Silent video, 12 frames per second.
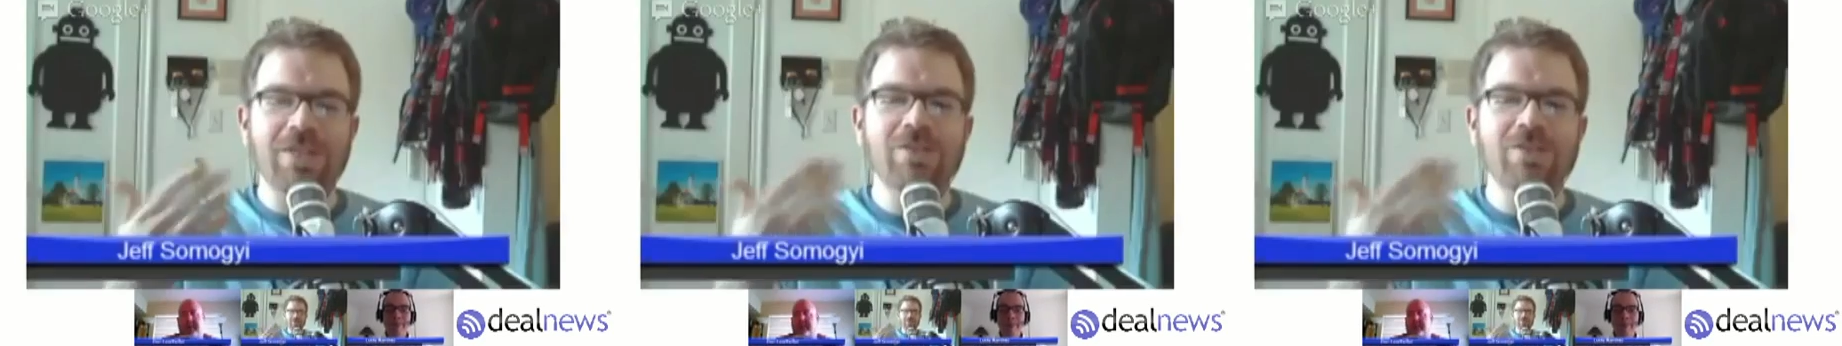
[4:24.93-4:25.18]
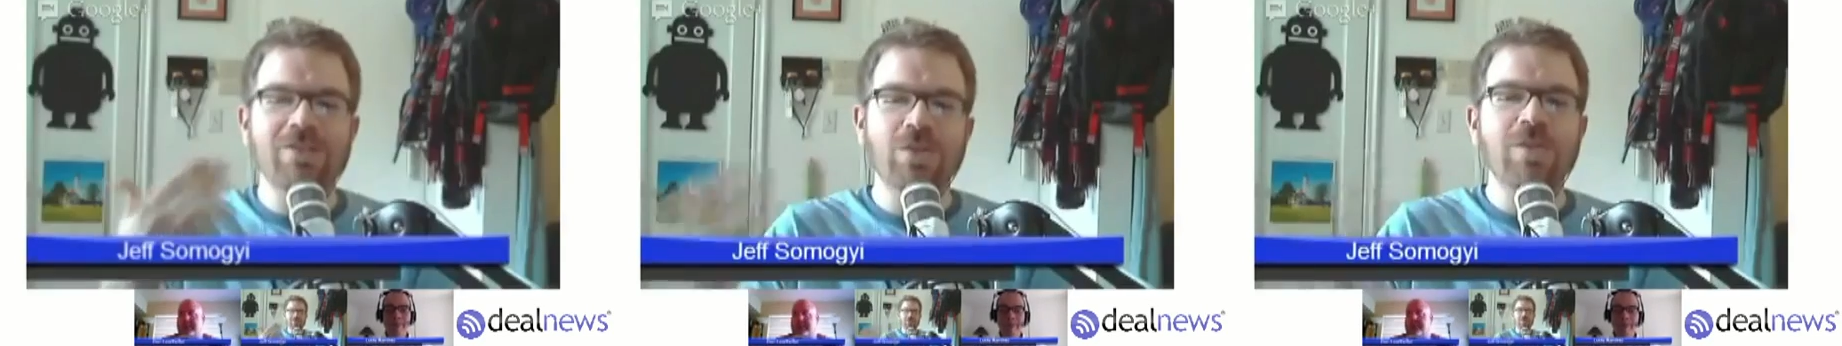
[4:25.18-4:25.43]

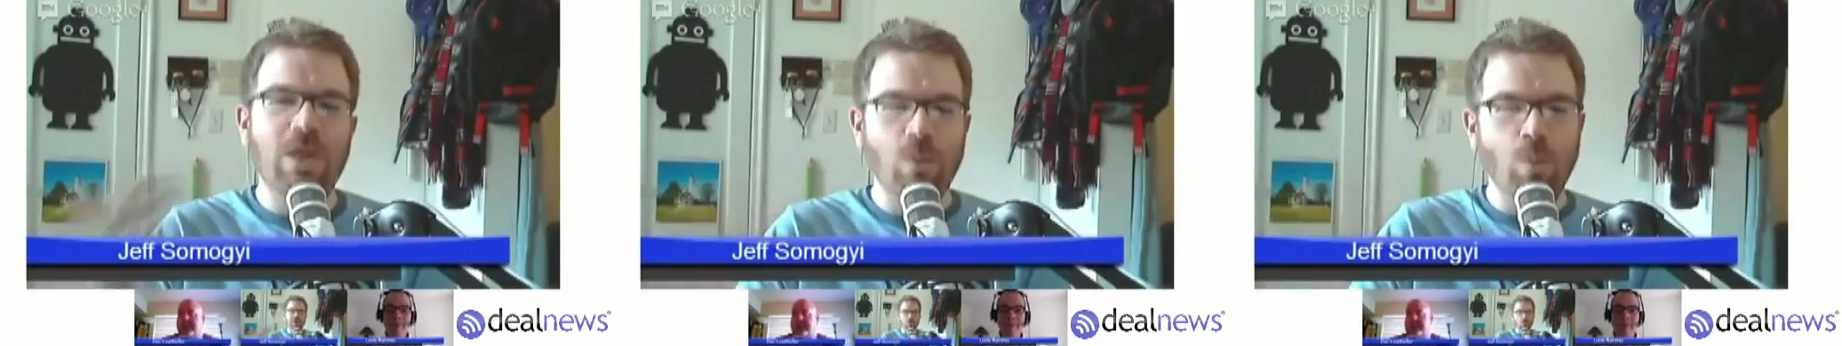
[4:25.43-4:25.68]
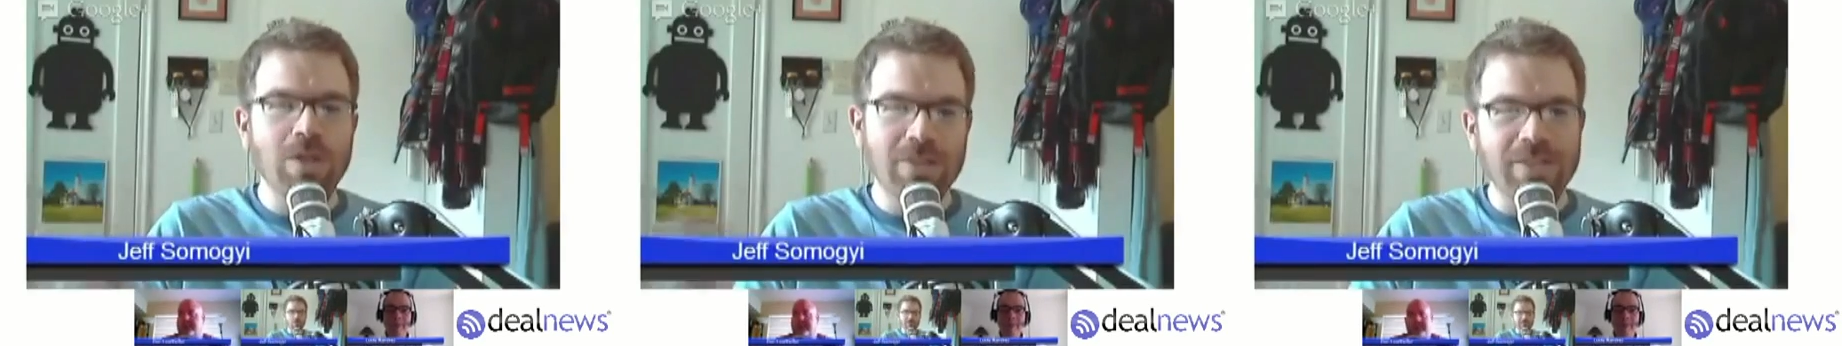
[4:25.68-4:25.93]
there's always that
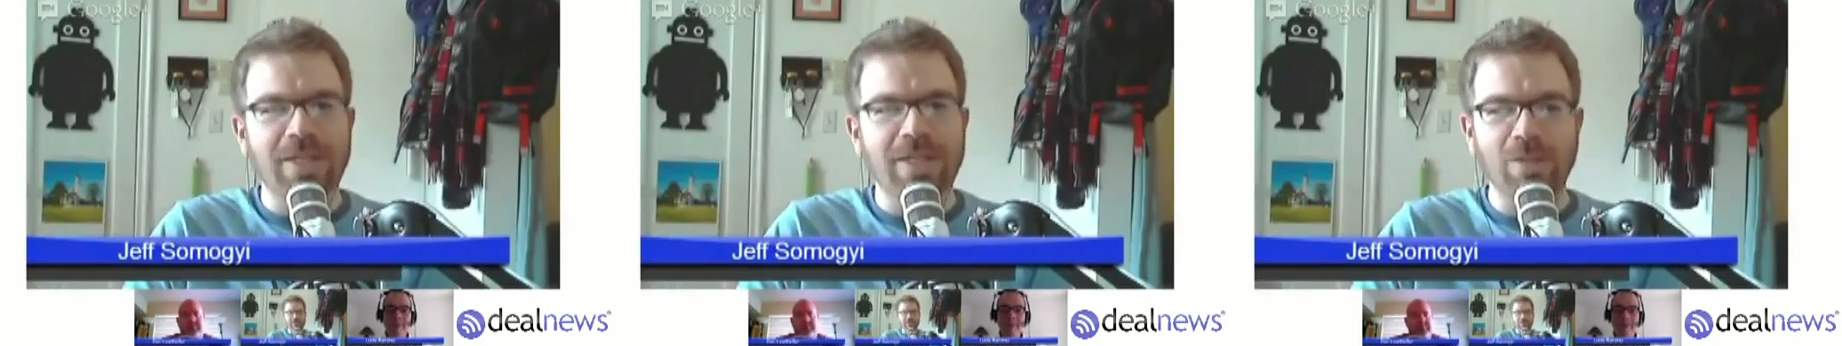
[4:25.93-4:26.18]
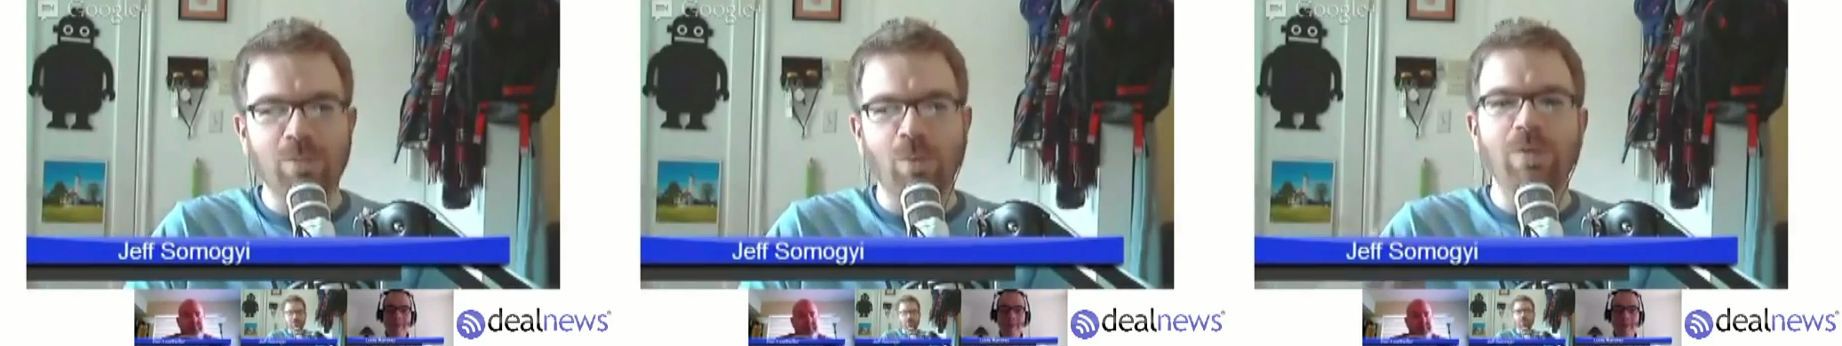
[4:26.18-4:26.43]
one
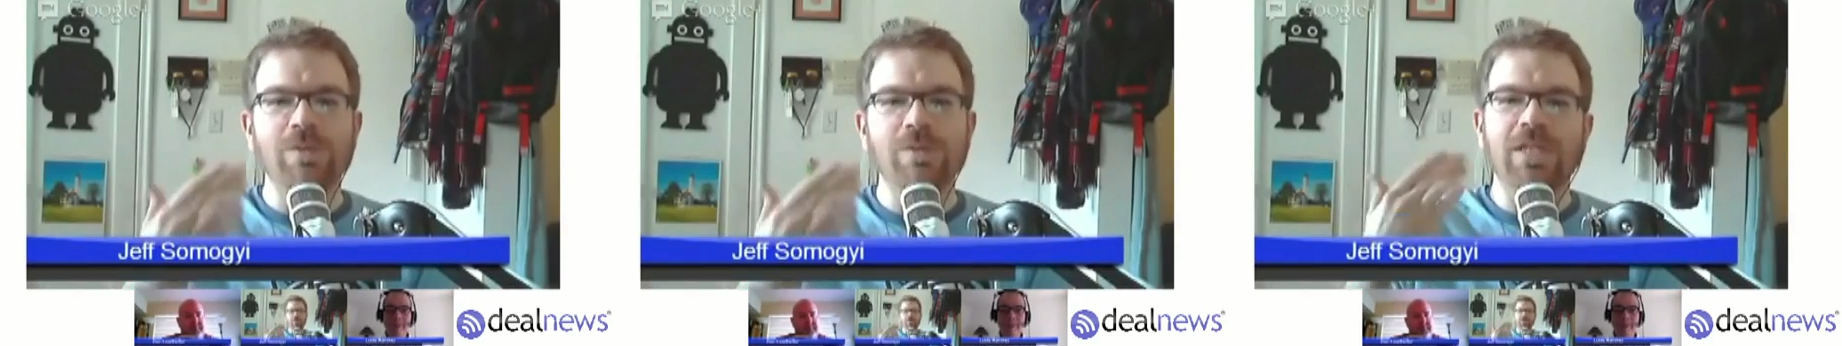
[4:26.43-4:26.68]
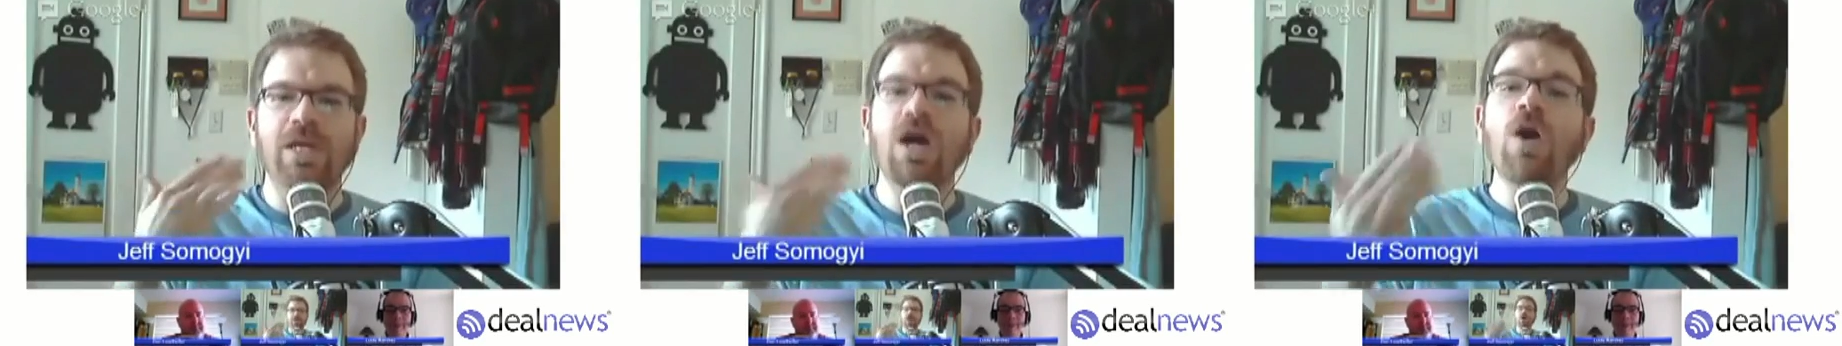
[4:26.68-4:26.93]
sticking point where
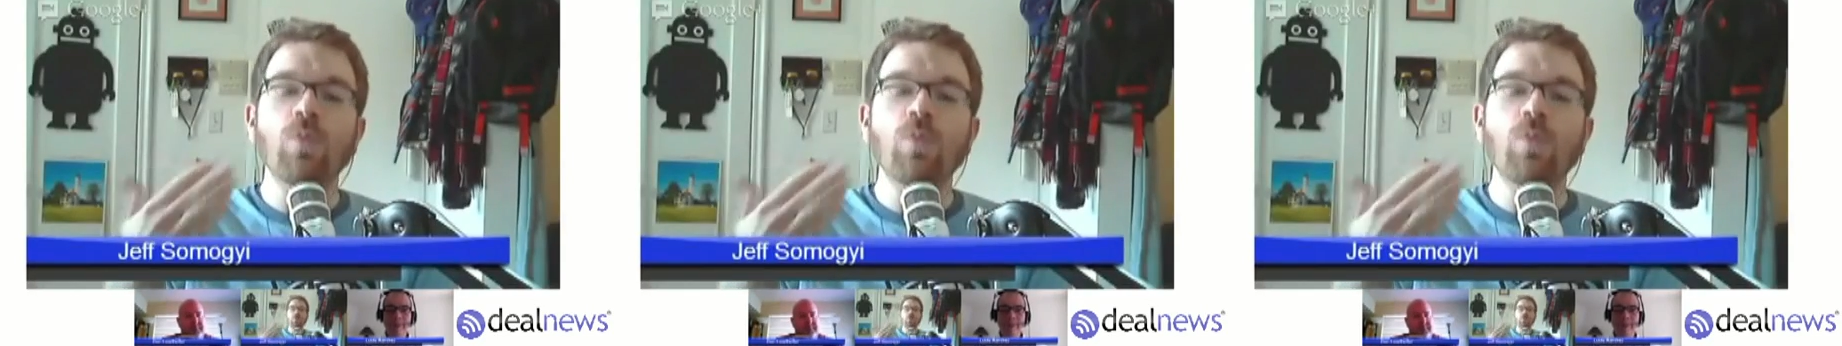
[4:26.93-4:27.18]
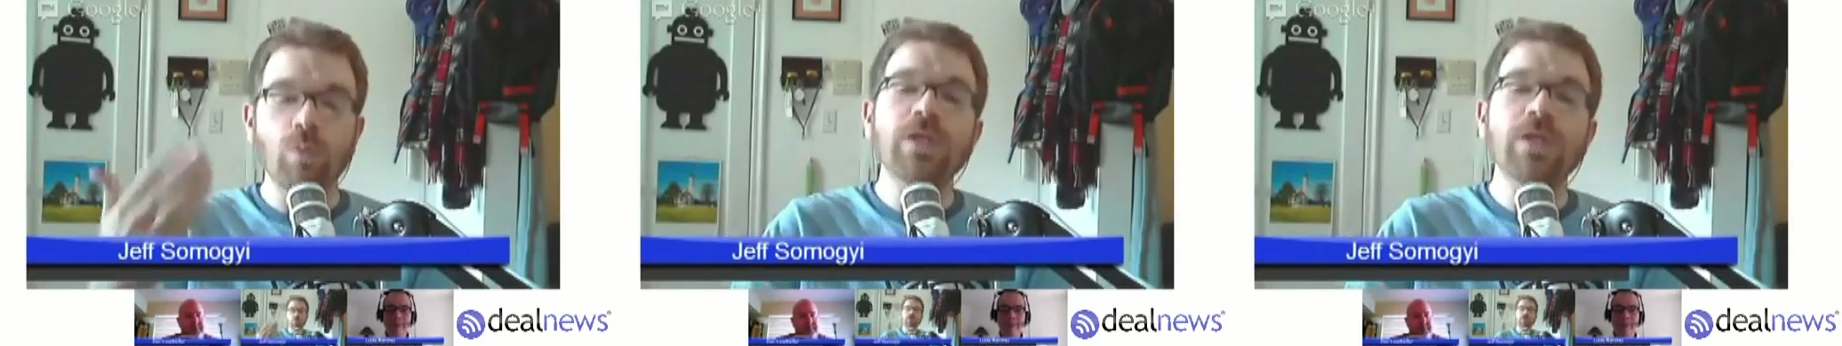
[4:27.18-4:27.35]
it's like, oh well,